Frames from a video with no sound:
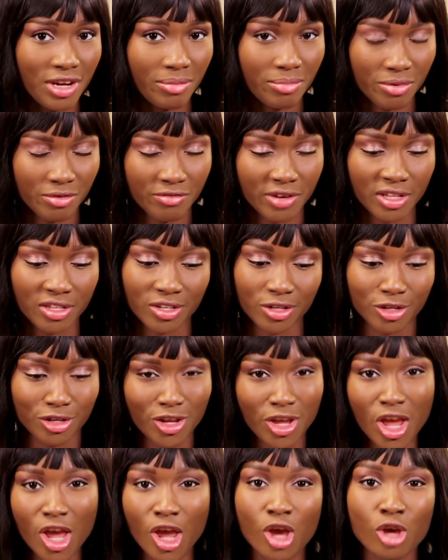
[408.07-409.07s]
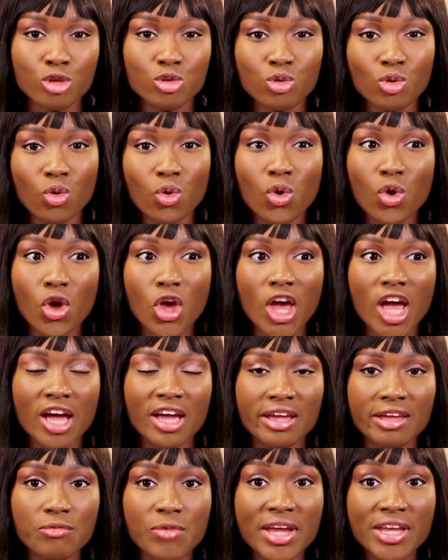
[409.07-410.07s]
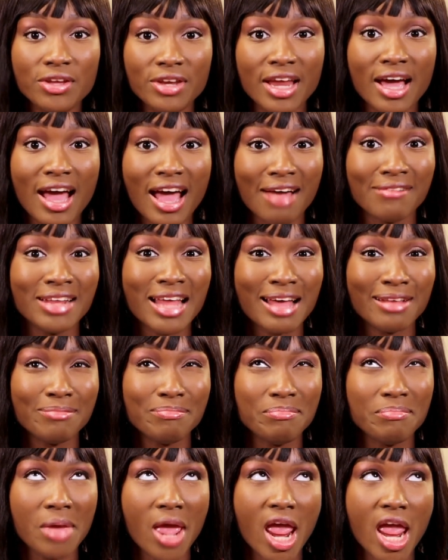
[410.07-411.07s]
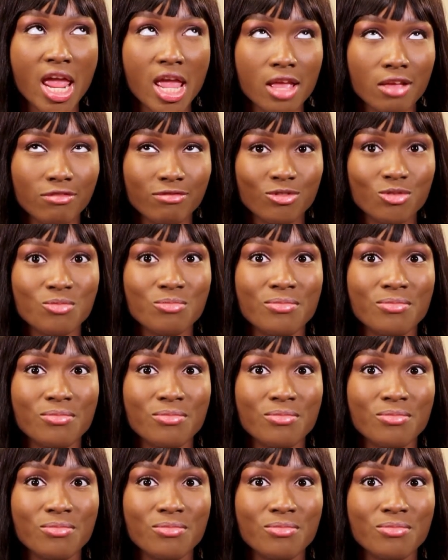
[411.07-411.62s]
really prevent it. So when you now have that painful